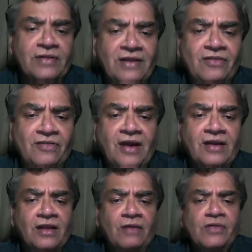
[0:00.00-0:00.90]
That's the
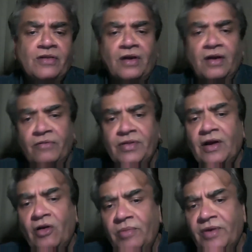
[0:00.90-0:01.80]
second thing with the
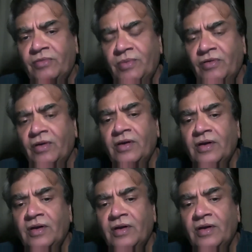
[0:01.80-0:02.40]
government is concerned.